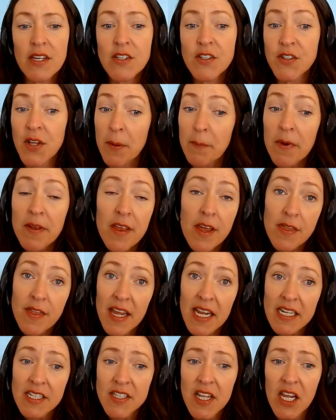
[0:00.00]
Some of the
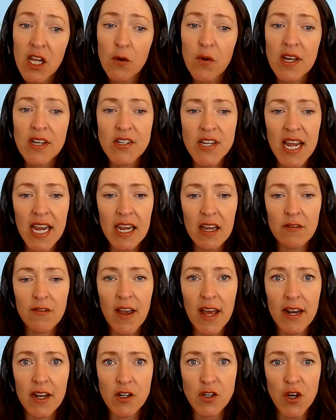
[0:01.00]
things that you can take
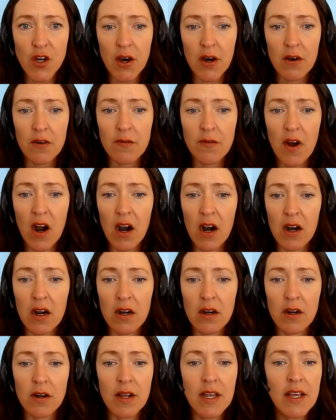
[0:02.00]
advantage of
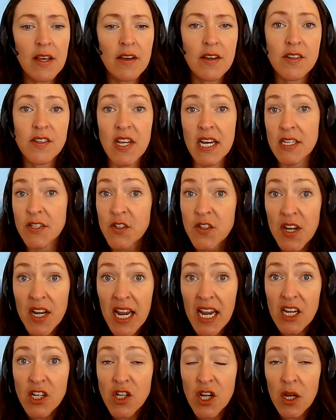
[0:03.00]
are
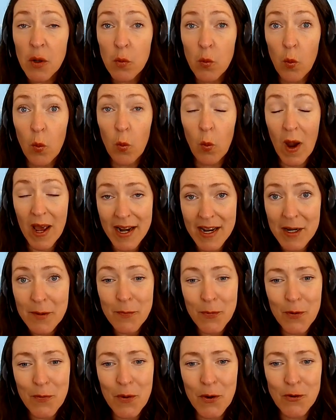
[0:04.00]
destination
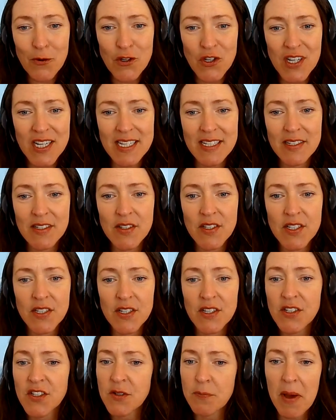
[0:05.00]
wedding
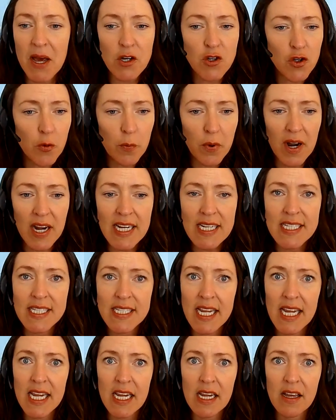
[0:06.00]
promotions, special
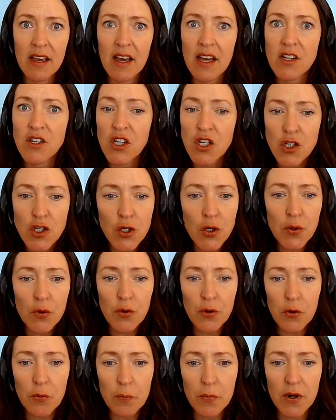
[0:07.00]
pricing, additional
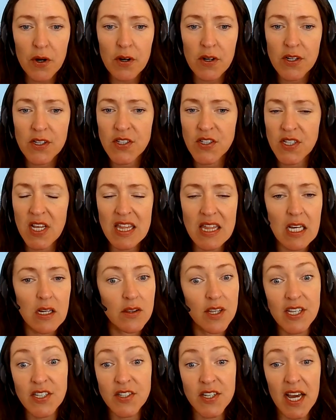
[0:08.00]
group perks. The
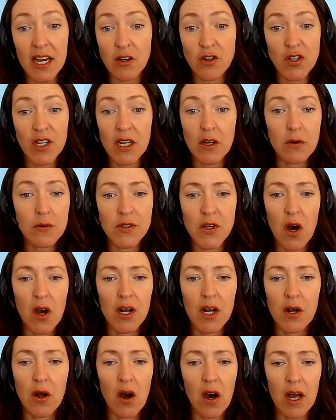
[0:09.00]
list actually goes
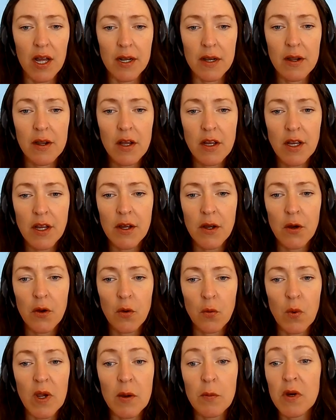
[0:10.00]
on and on.
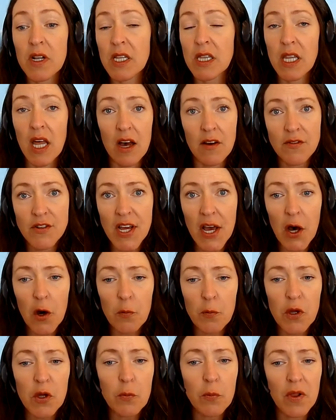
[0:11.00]
We would love to
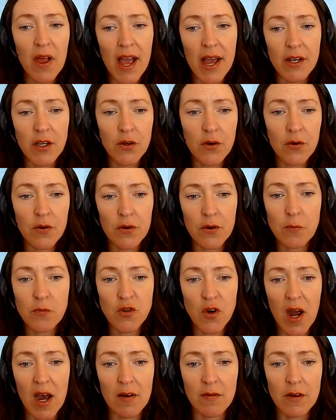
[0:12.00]
help you plan your group
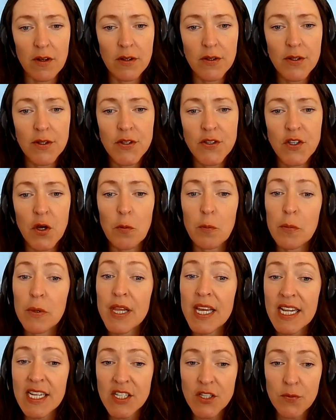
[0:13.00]
travel, so
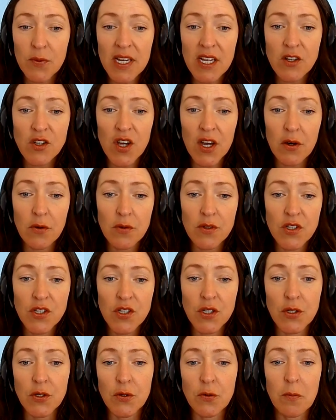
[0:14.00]
please reach out
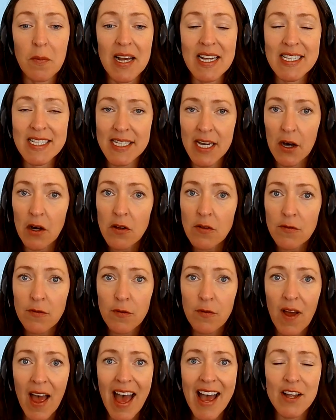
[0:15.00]
to
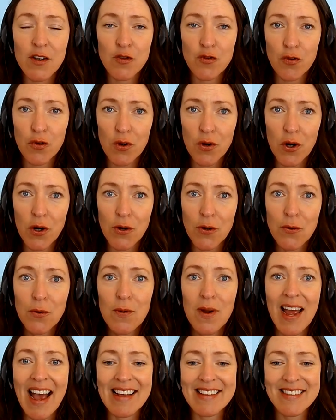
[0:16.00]
myself at
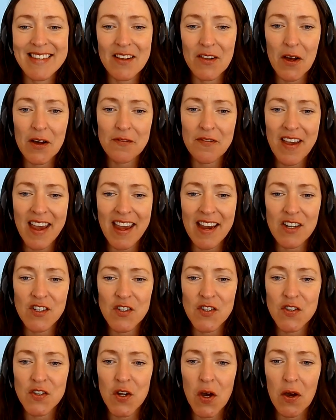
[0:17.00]

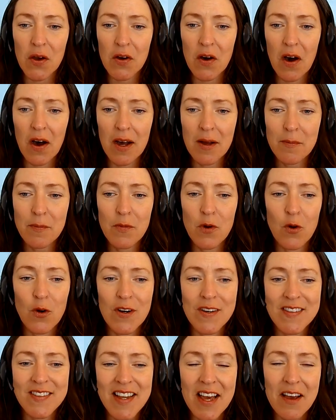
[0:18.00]
Truro@selloffvacations.com
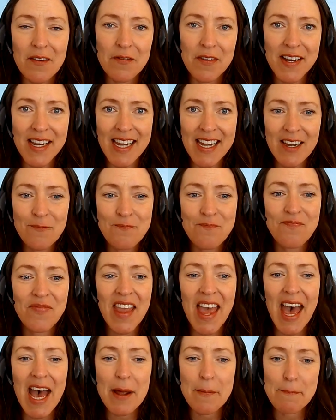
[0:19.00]
or Stephanie
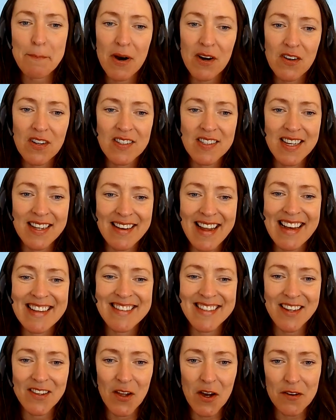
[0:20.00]
at
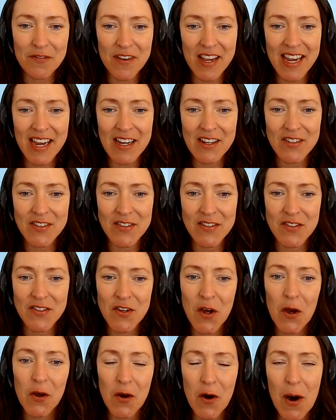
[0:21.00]

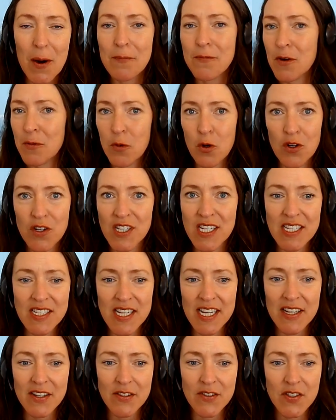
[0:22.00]
Moncton@selloffvacations.com for more
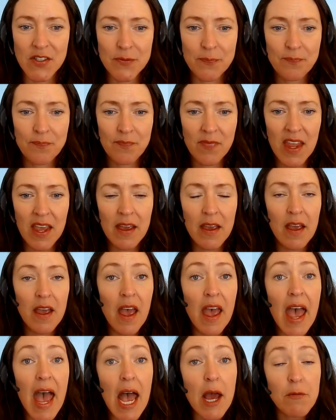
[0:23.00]
details.
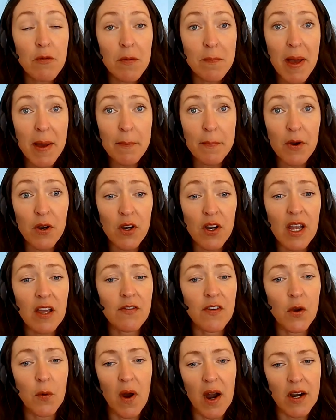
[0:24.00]
And remember,
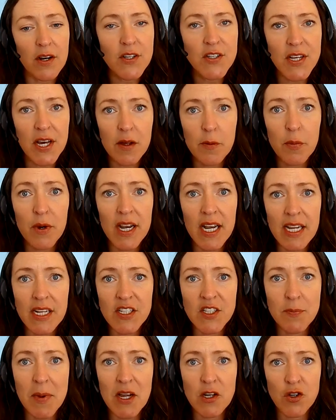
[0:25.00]
if you are celebrating
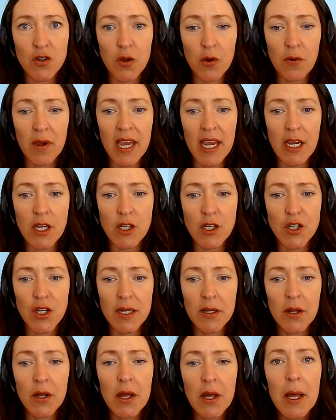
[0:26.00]
a special
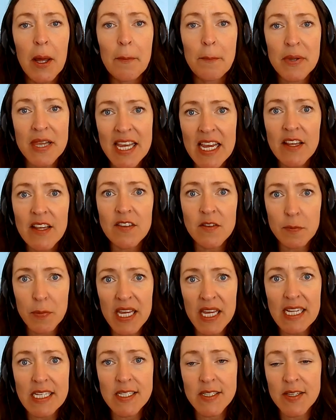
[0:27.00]
occasion, please
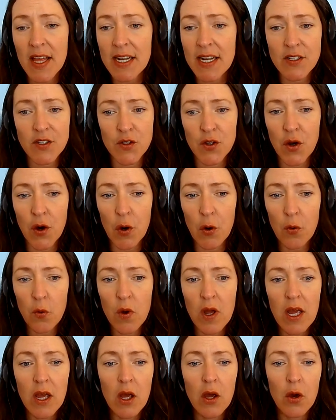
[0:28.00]
let us know.
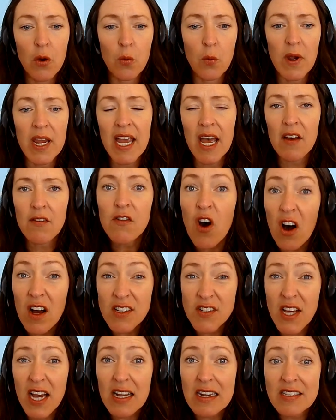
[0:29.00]
We have
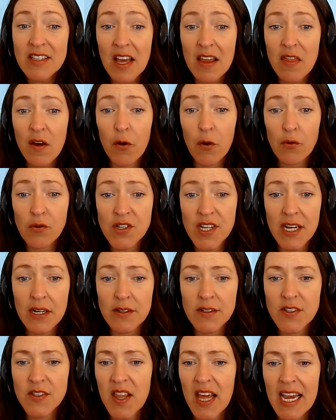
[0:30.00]
contacts at the
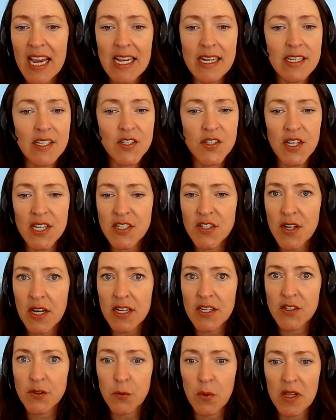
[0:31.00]
hotels that can assist
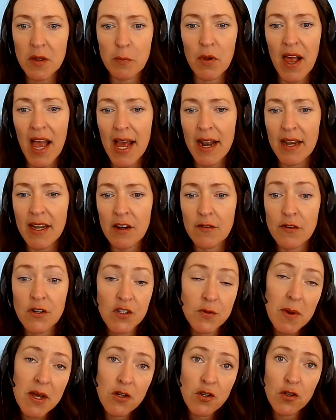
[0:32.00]
us with planning for
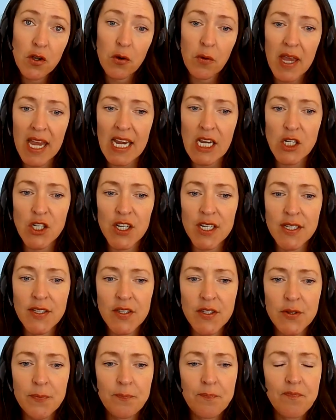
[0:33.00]
special
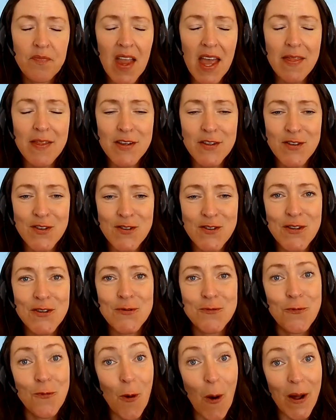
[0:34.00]
occasions, and this is
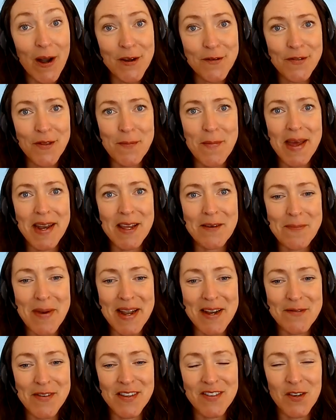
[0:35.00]
just one of the many
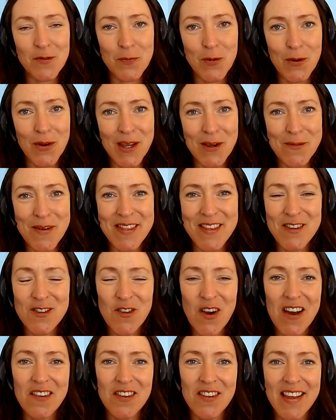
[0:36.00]
benefits of booking with a
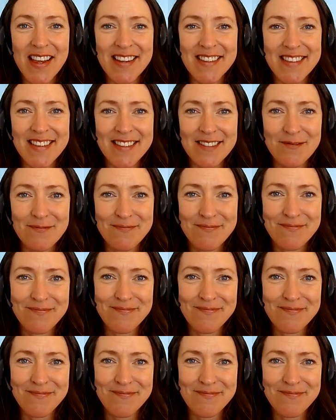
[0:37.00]
travel agent.